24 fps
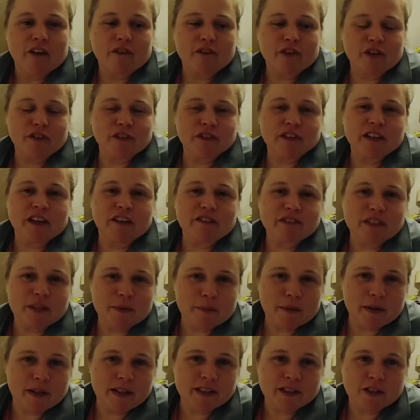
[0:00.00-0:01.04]
If you ever love
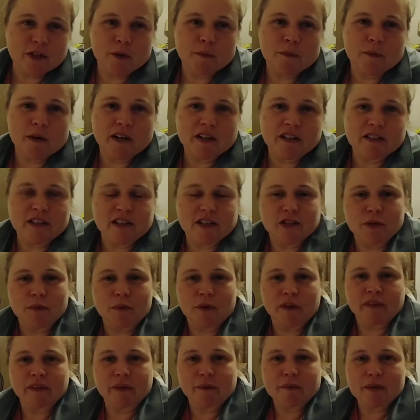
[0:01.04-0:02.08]
somebody so much that
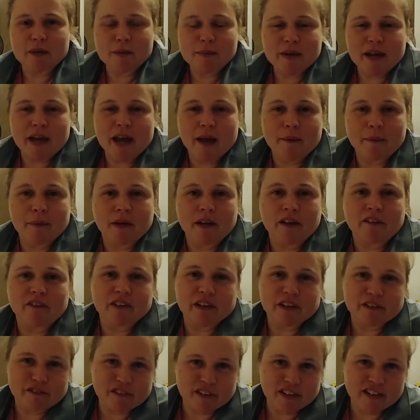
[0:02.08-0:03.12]
you want them to be happy,
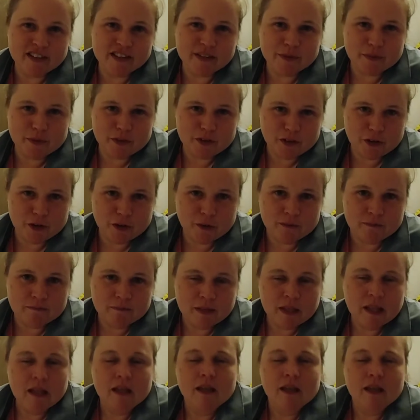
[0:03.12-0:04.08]
even if it isn't with you.